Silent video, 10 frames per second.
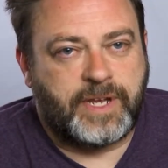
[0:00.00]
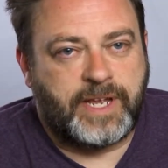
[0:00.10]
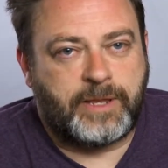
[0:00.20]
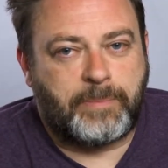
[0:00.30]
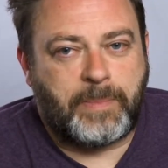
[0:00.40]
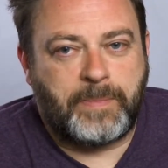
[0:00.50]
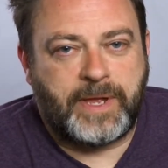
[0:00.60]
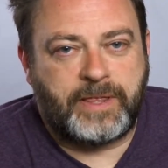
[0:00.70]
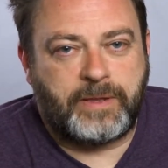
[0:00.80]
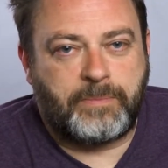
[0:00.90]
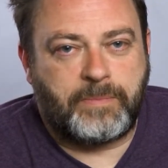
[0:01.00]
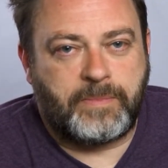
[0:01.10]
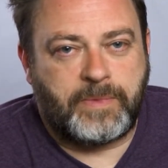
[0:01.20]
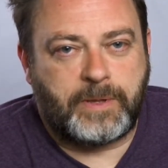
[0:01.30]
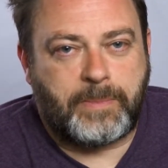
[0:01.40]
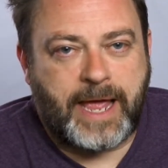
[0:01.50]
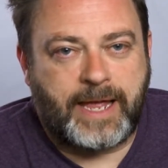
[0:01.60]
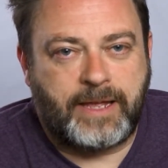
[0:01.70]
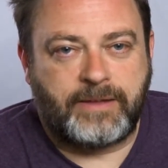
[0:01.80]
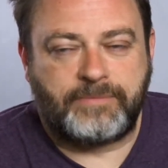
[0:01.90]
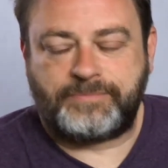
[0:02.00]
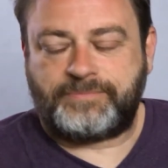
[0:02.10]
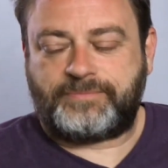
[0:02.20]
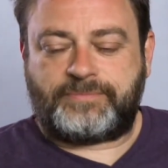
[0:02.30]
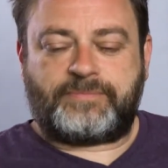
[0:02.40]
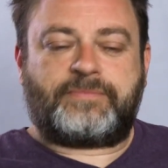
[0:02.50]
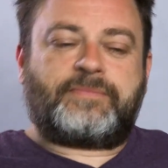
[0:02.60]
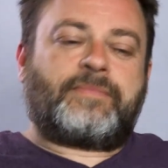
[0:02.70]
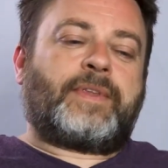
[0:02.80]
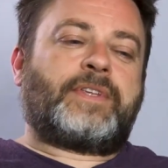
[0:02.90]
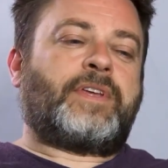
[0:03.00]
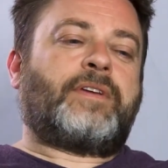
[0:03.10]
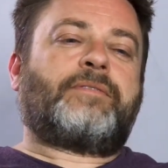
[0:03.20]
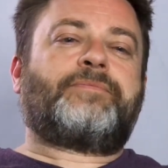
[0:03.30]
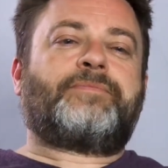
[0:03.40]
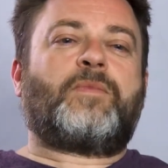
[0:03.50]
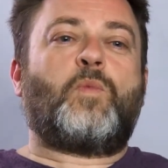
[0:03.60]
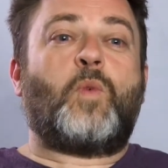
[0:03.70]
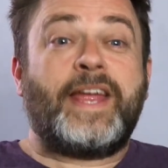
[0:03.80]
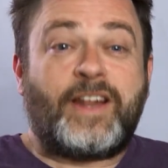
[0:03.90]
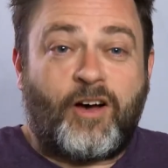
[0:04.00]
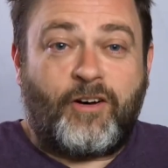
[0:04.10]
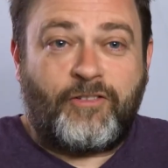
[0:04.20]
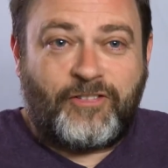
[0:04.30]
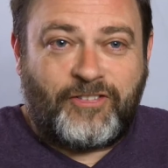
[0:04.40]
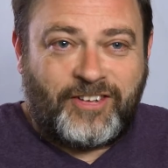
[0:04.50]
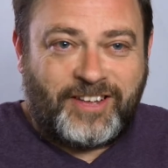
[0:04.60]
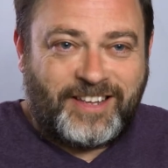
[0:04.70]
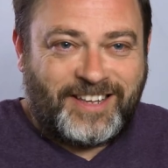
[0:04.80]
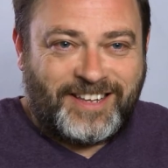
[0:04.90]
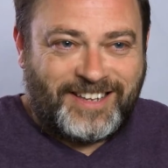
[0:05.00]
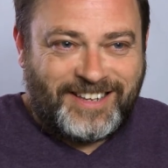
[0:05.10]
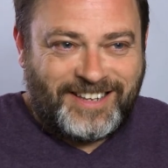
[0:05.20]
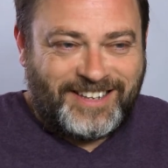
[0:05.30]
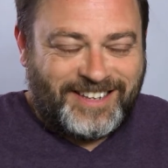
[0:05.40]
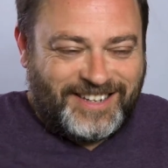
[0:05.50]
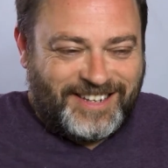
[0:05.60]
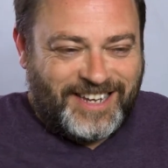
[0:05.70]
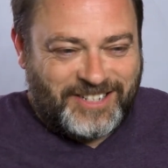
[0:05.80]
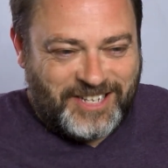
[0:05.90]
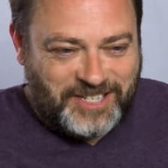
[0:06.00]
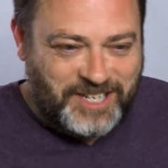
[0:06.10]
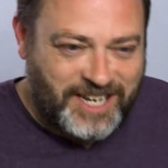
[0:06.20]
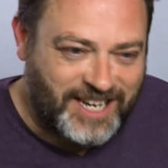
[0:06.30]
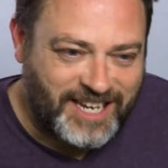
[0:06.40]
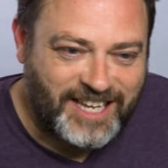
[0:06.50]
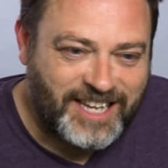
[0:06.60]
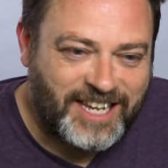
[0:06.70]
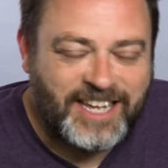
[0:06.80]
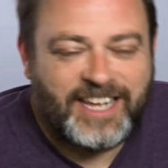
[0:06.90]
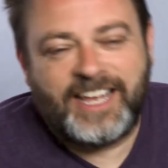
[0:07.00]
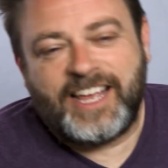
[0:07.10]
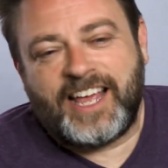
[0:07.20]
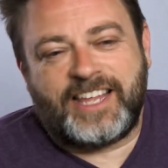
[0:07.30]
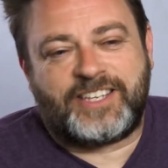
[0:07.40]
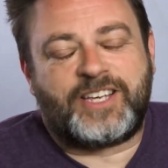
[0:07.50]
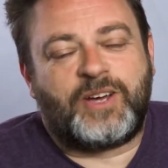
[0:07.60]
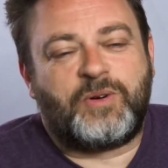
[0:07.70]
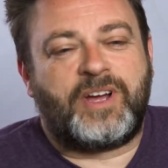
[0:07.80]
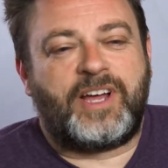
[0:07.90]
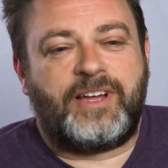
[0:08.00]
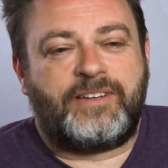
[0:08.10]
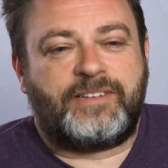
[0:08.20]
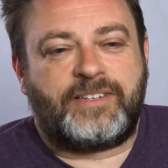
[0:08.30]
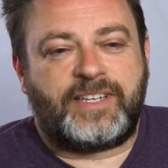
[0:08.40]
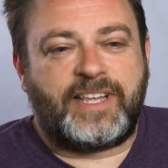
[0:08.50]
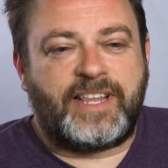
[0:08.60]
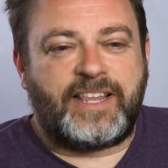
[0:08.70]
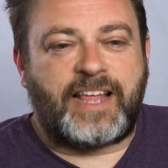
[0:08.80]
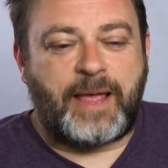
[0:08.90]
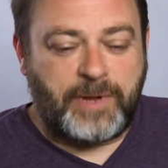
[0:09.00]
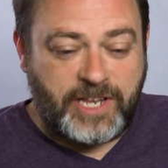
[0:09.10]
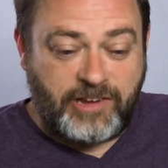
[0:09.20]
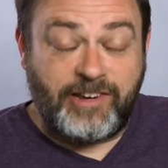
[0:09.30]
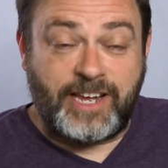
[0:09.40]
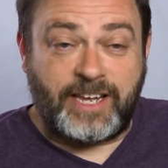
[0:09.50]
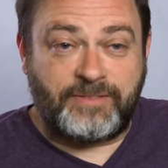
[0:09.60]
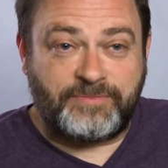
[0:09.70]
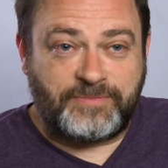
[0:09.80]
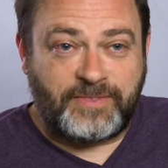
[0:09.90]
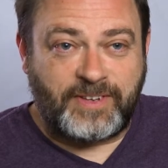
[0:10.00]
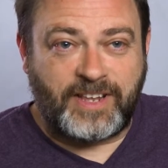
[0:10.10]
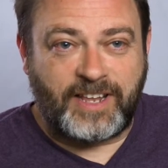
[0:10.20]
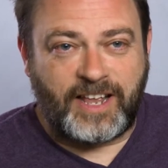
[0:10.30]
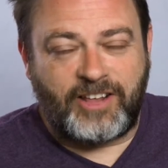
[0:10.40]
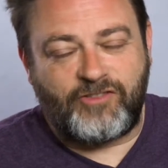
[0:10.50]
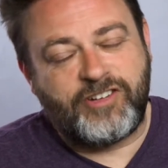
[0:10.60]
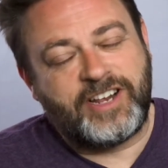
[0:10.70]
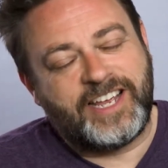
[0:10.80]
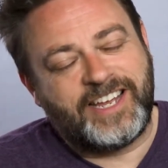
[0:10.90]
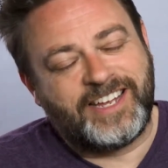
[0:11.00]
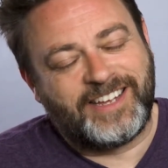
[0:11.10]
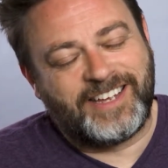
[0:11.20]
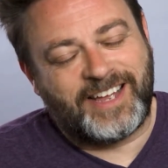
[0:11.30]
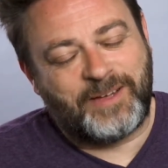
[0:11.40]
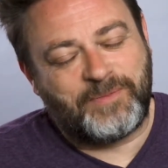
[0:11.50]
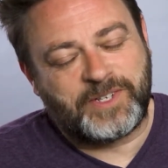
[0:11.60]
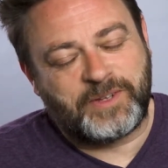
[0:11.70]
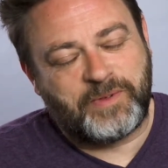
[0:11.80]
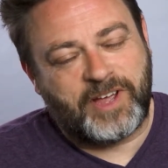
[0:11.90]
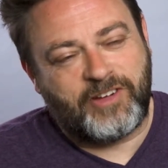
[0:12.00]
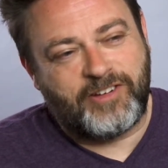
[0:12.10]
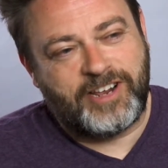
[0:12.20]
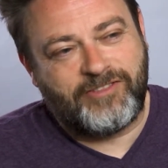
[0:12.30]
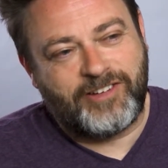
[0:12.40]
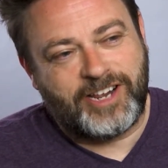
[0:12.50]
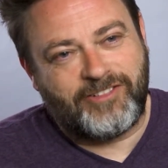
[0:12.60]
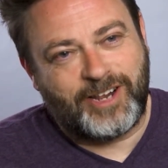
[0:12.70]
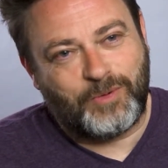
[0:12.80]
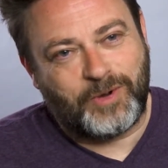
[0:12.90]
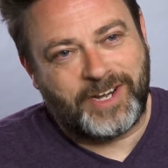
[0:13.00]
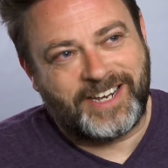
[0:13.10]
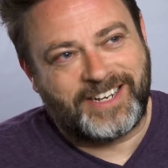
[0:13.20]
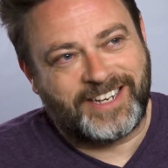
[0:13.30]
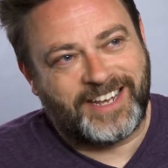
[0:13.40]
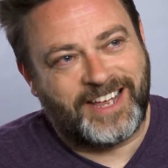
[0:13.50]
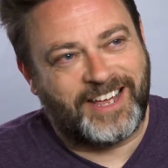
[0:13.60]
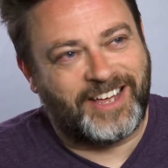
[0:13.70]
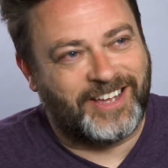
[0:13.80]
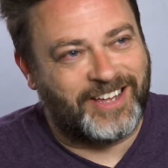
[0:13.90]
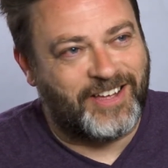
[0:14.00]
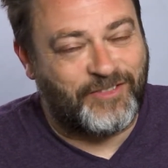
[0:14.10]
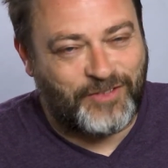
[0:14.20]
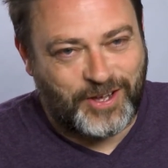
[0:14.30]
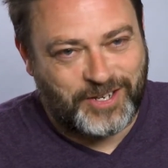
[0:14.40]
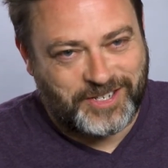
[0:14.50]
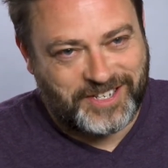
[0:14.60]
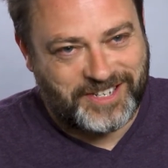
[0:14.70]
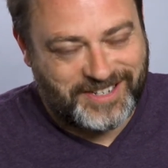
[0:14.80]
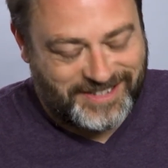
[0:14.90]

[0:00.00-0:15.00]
in the in the in the bag. So weight off, as they say. And so uh, I had my degree. I really, I must admit, I really, really, really wanted uh, a first